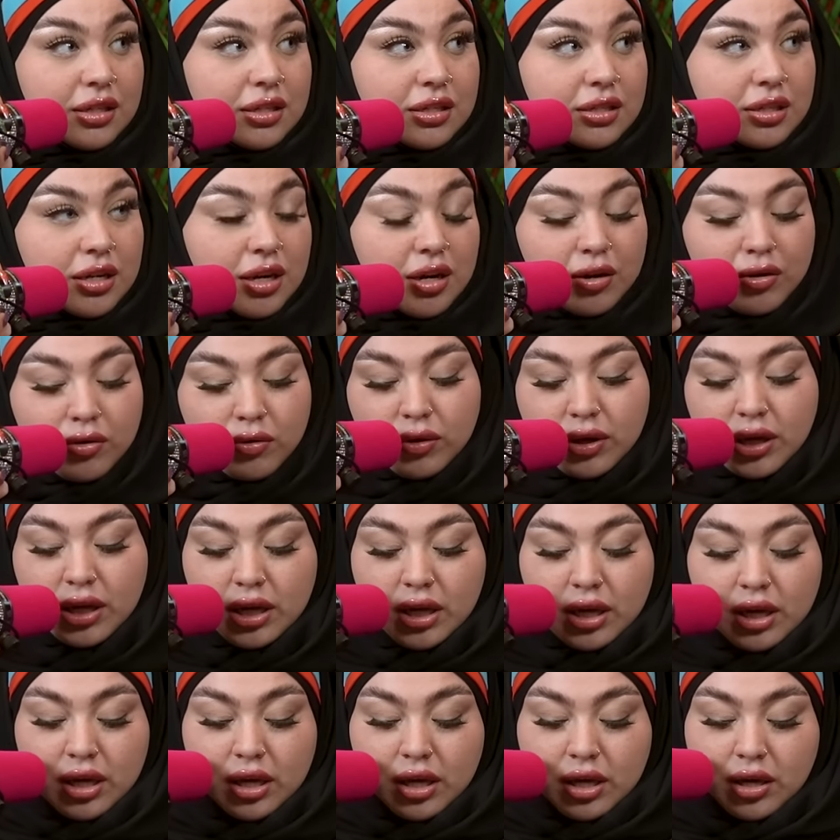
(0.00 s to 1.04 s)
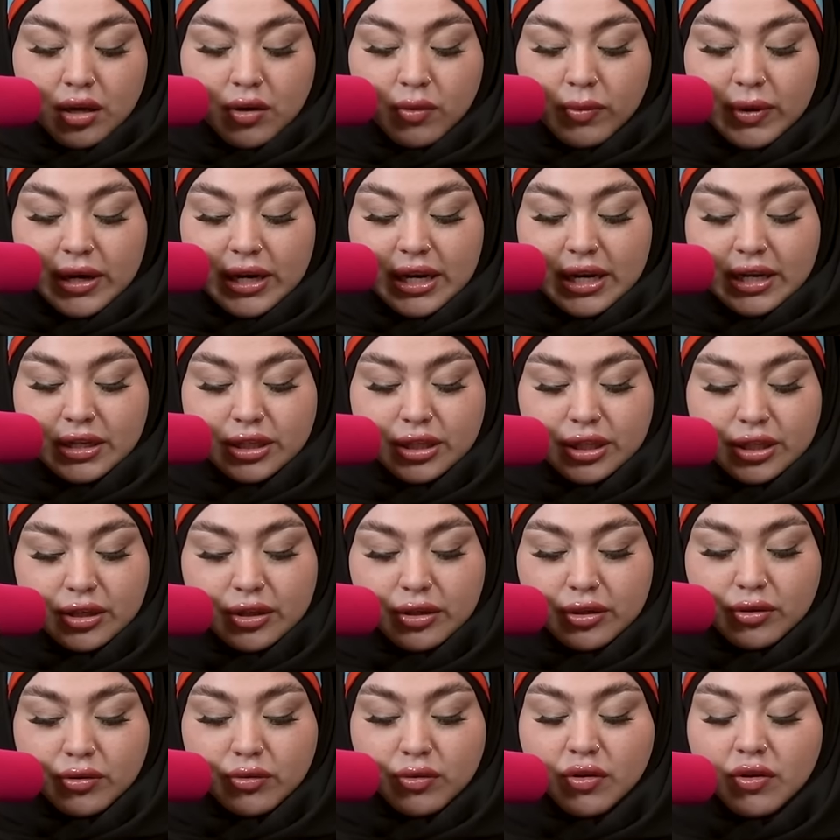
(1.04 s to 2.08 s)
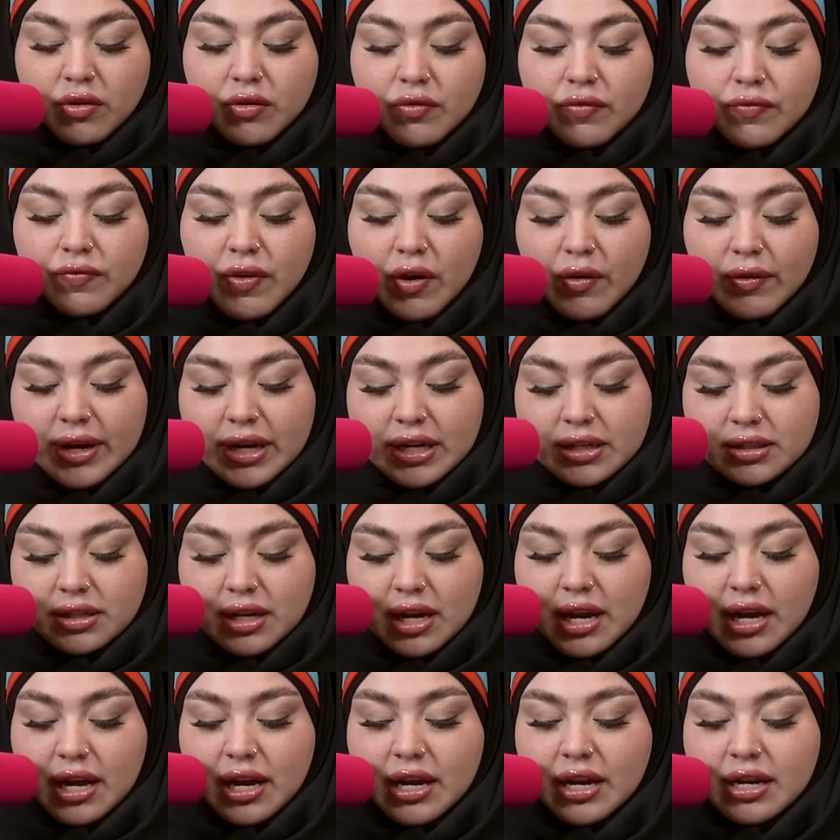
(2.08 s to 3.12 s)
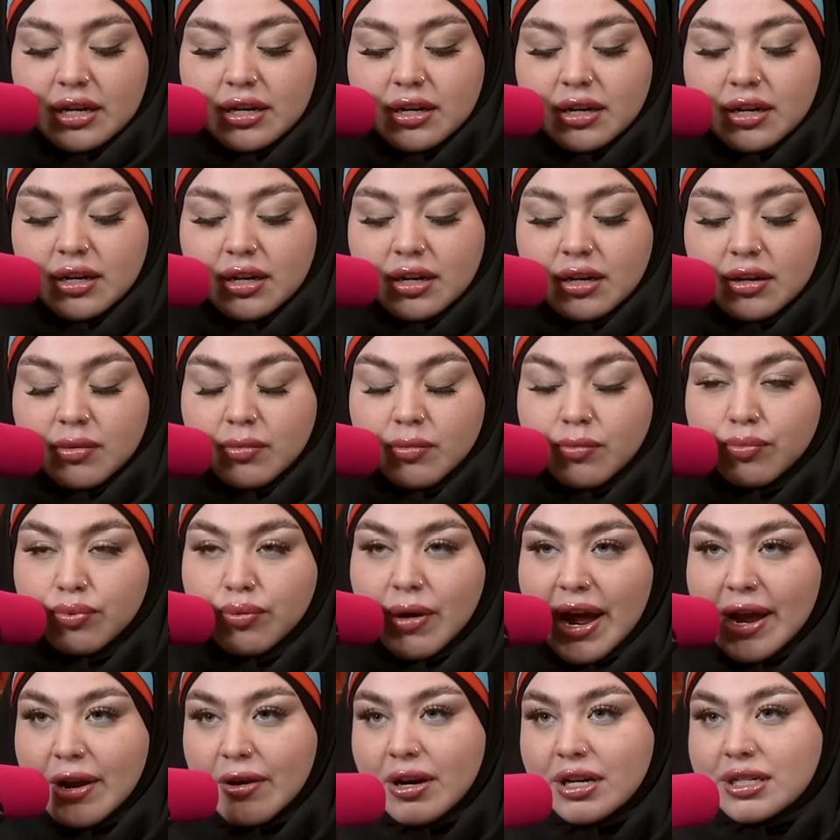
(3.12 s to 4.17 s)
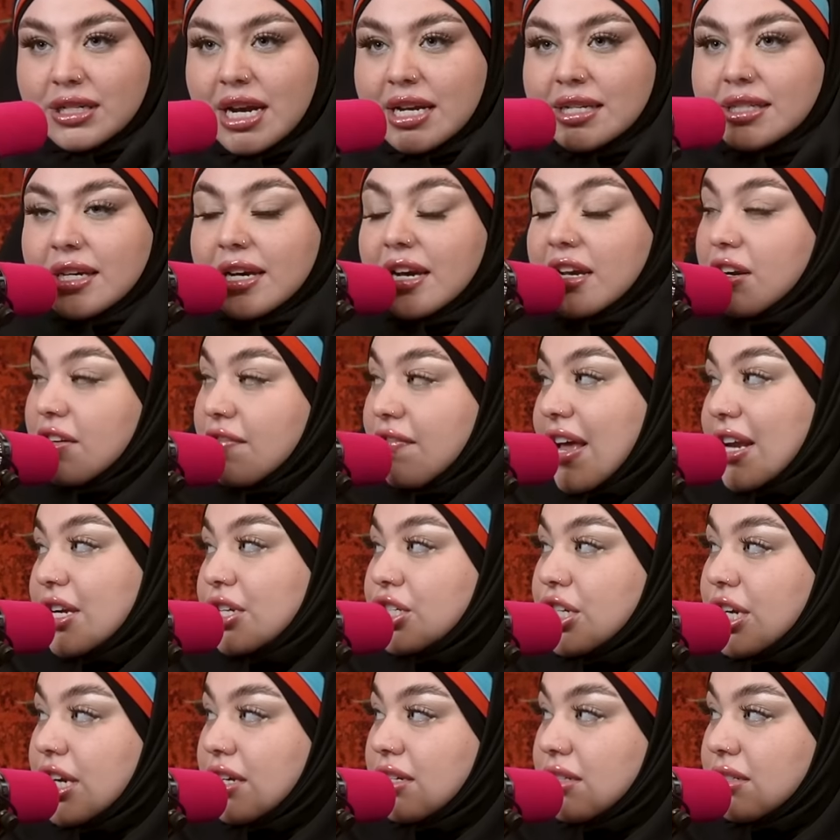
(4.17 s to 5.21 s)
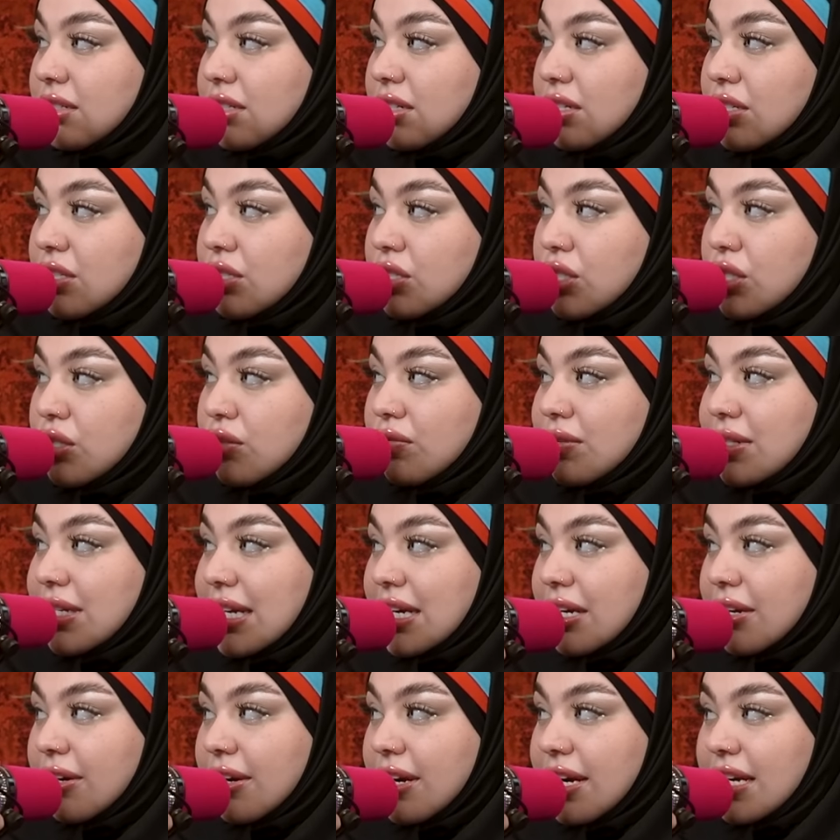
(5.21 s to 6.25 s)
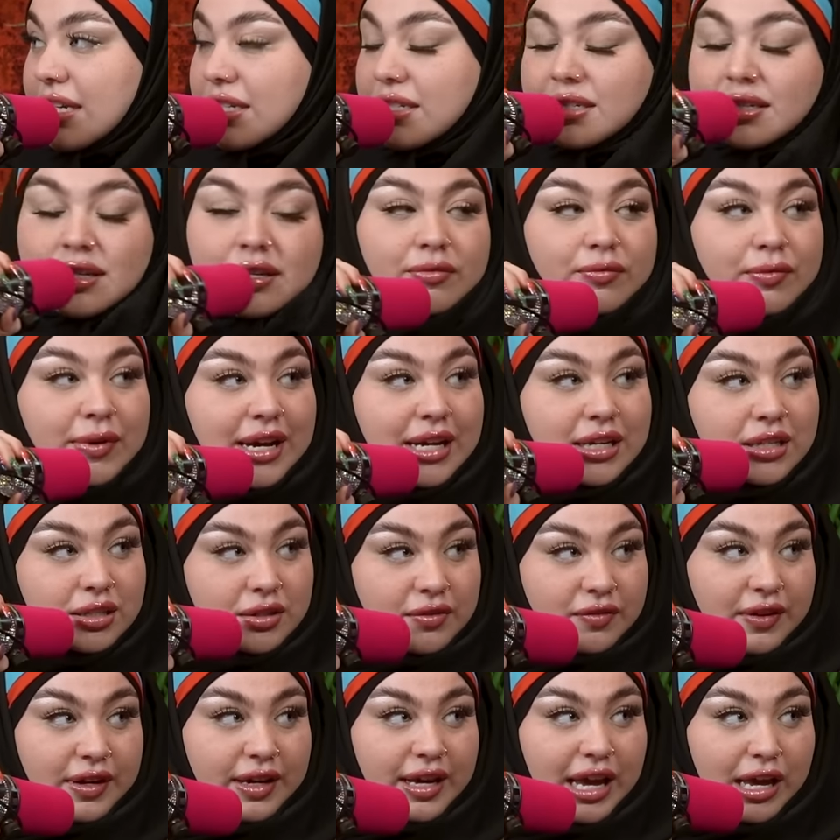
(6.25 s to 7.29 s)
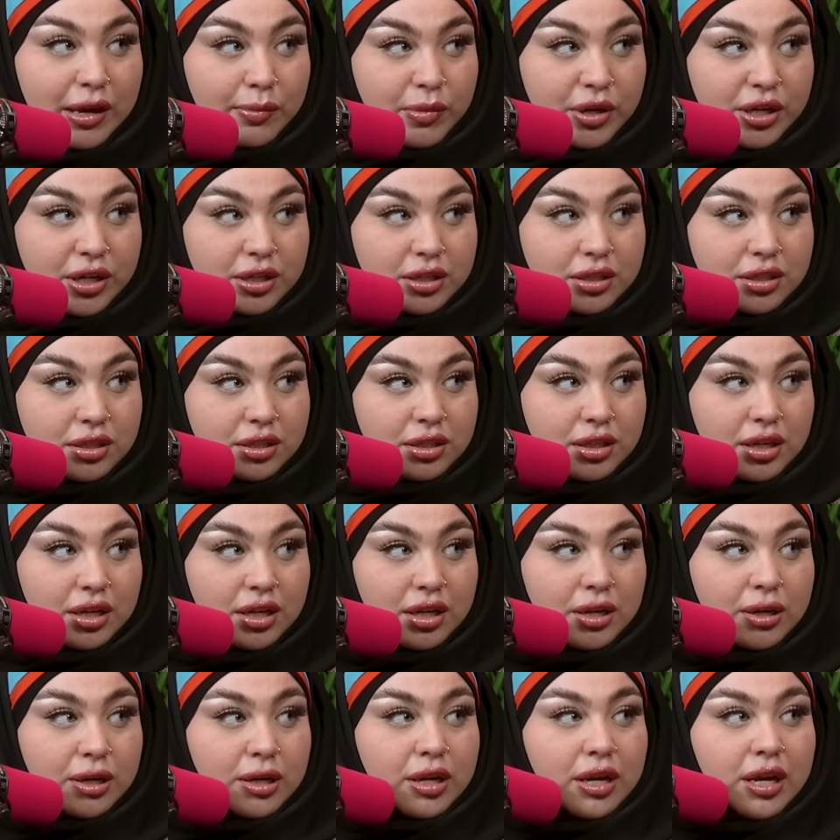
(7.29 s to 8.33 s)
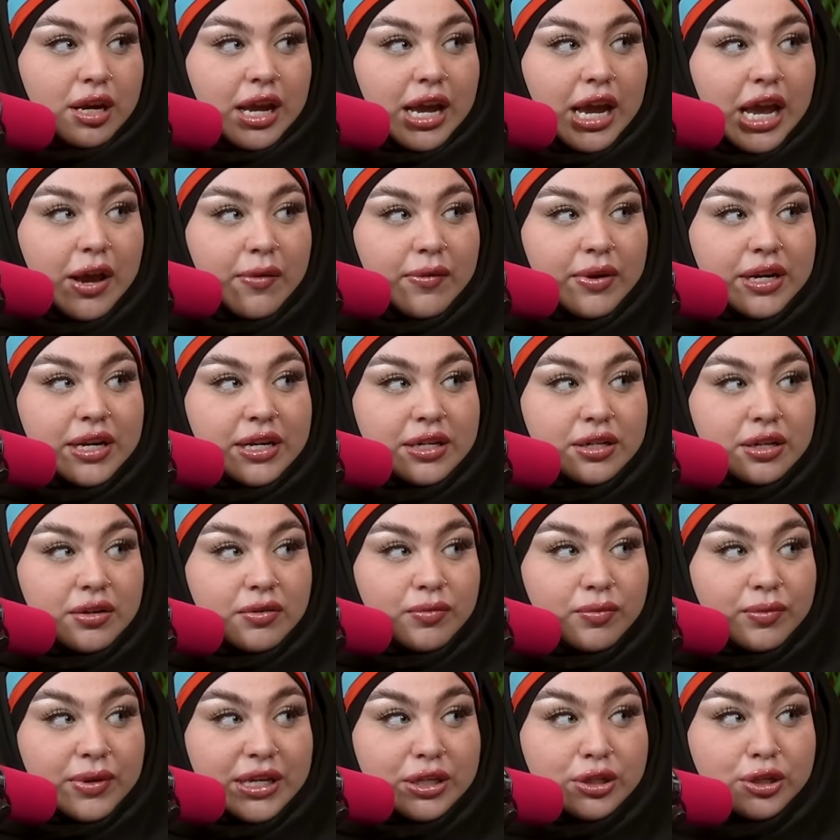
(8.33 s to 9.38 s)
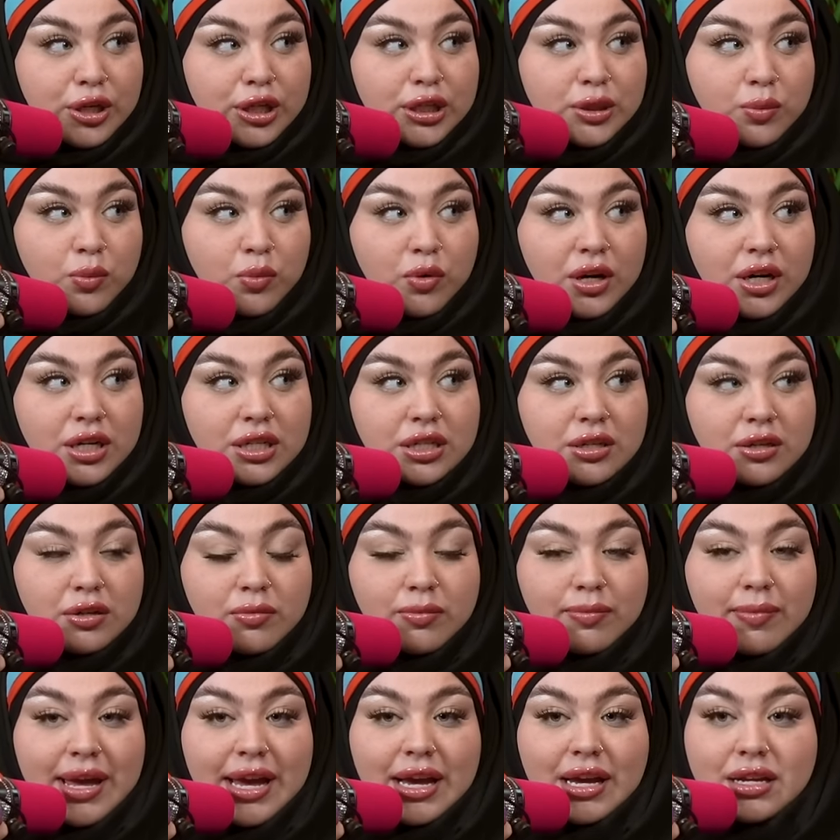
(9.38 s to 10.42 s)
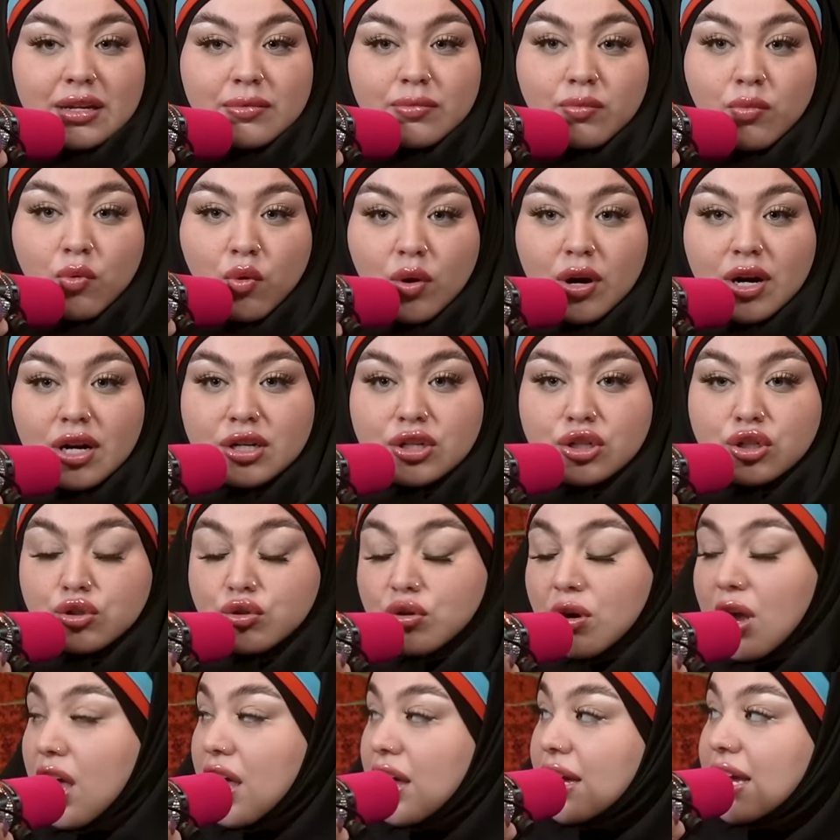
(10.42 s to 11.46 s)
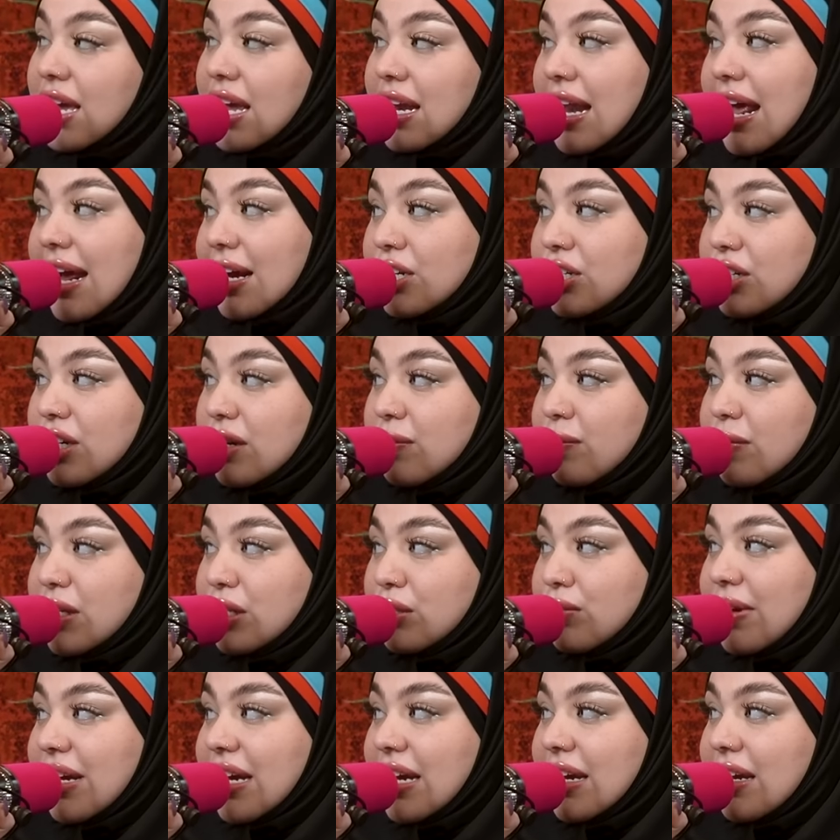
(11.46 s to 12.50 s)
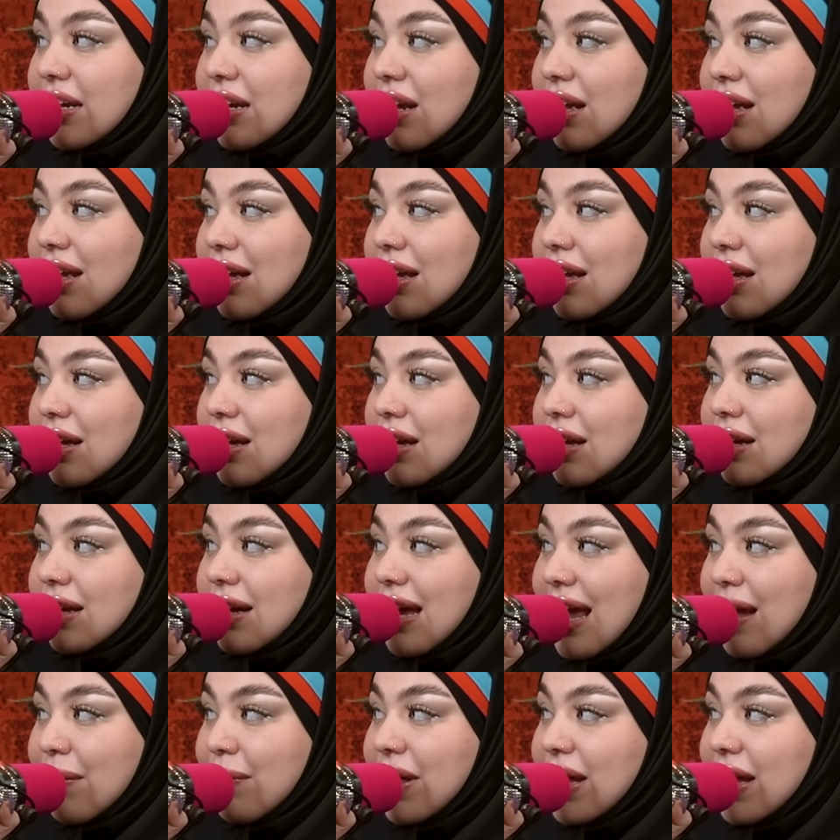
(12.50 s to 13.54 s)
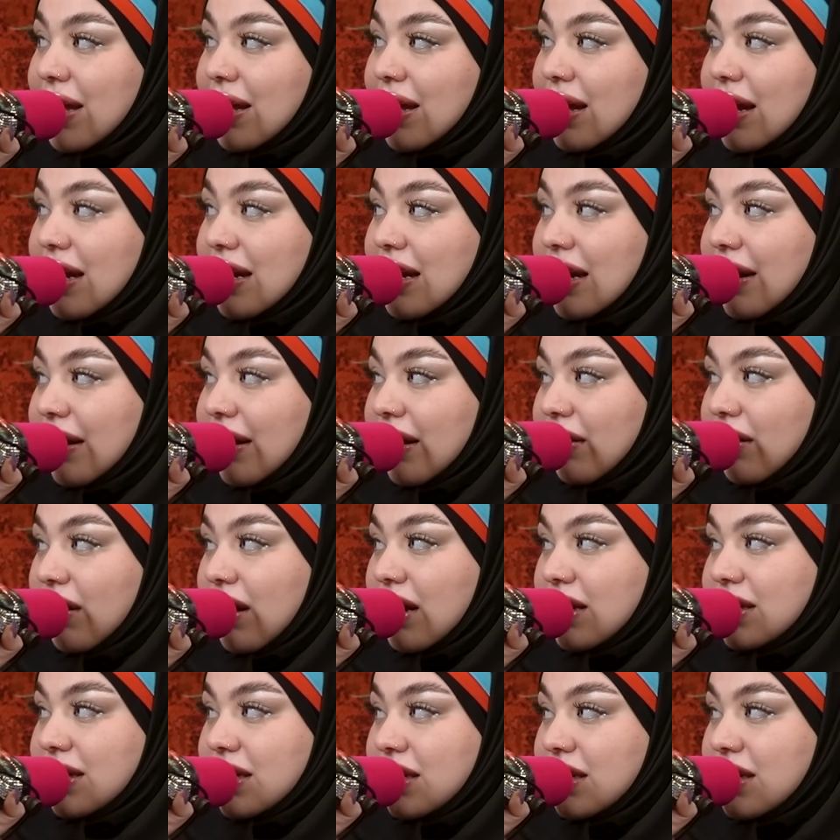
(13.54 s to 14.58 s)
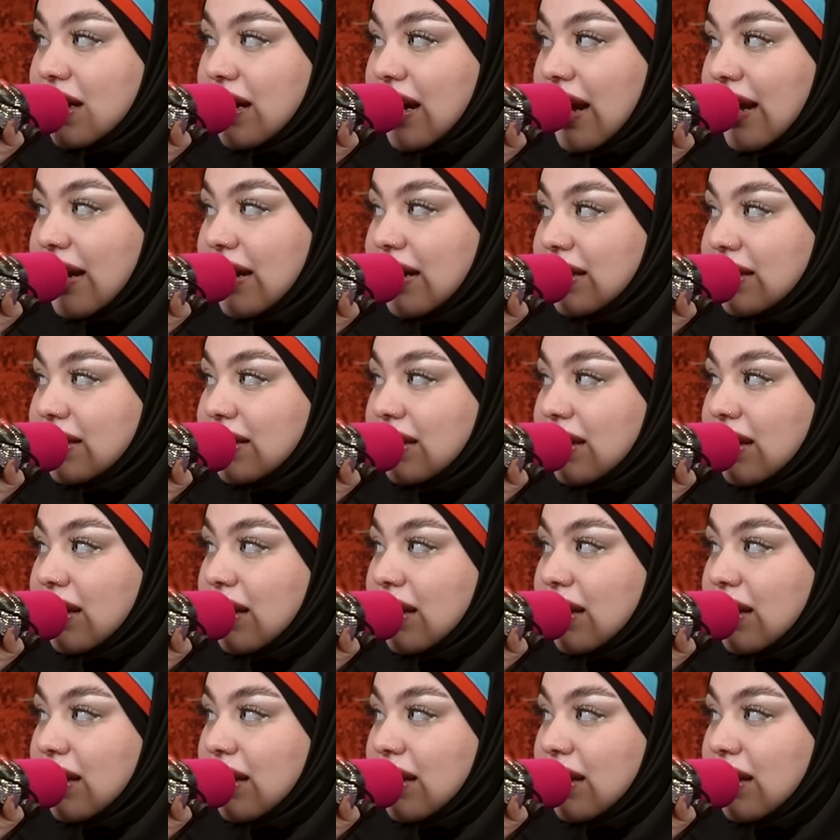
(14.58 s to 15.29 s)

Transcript: So we need to focus on prioritizing intervention to decrease risk for gamers. And we need to research more to make a more strong connection between gaming and hearing loss and tinnitus.